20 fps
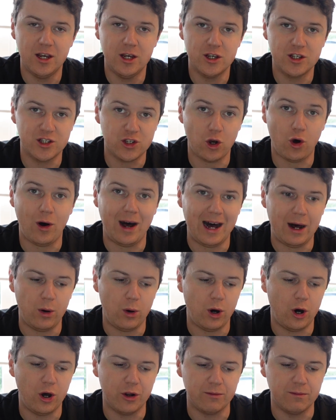saw
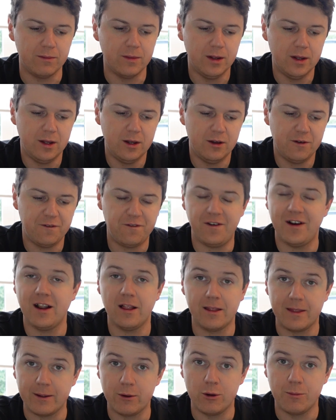how
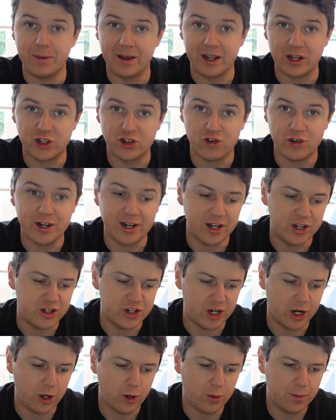unfairly they were being treated,
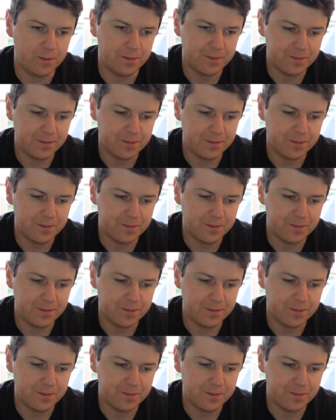you know.